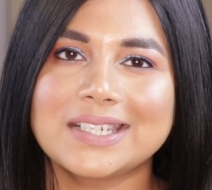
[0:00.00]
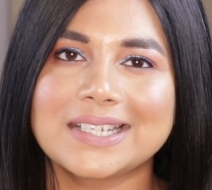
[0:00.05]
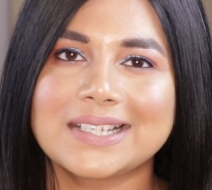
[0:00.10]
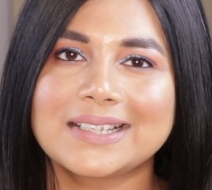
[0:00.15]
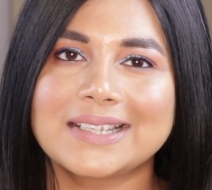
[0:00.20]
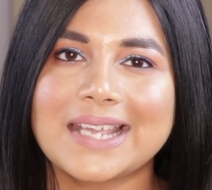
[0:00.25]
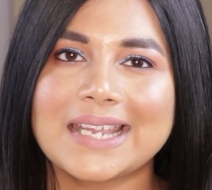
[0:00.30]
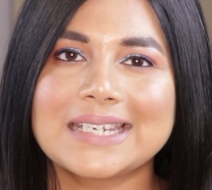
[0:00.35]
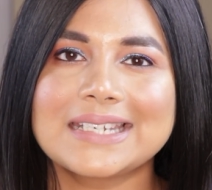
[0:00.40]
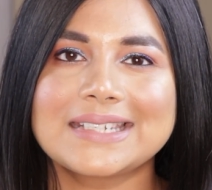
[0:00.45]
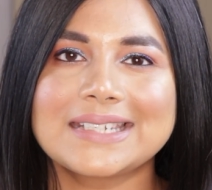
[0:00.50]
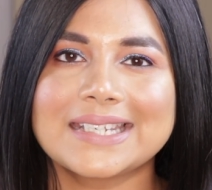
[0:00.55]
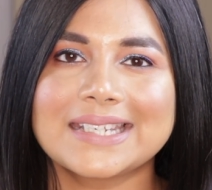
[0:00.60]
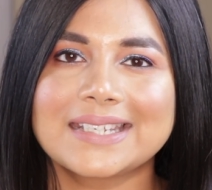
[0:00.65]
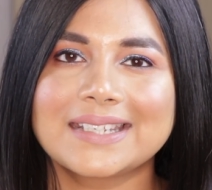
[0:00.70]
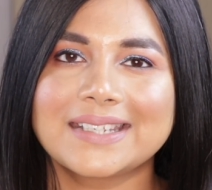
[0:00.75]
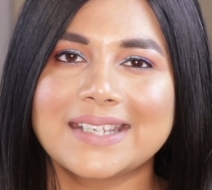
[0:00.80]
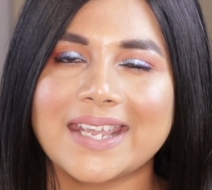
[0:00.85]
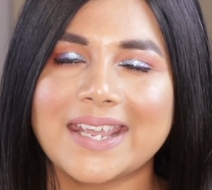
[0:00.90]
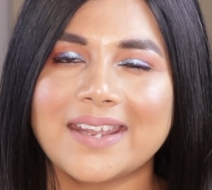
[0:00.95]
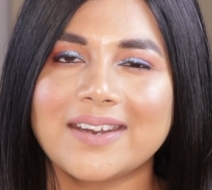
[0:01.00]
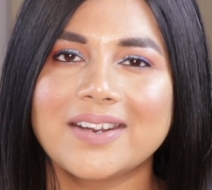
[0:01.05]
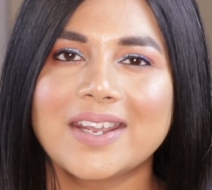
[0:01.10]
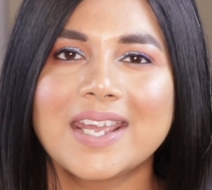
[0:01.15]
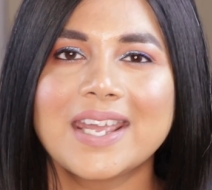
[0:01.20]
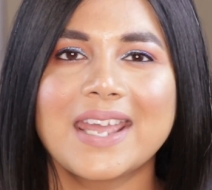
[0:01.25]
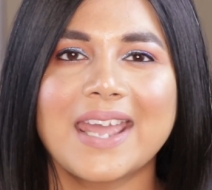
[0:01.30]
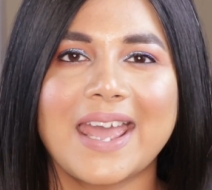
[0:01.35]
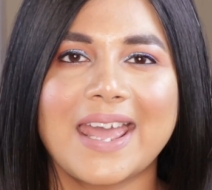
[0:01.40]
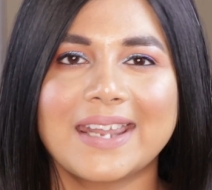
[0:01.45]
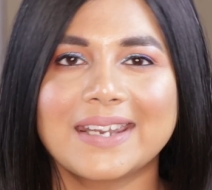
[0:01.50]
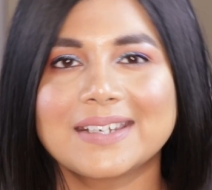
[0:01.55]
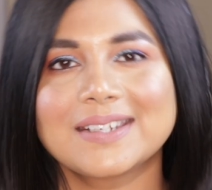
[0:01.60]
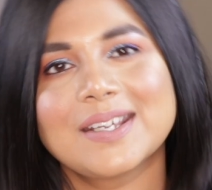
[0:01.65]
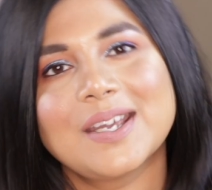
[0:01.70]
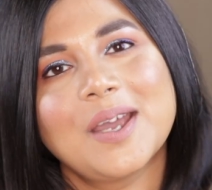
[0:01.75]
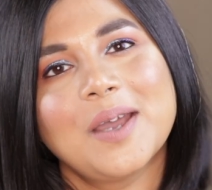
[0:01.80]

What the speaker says: Till then, take care and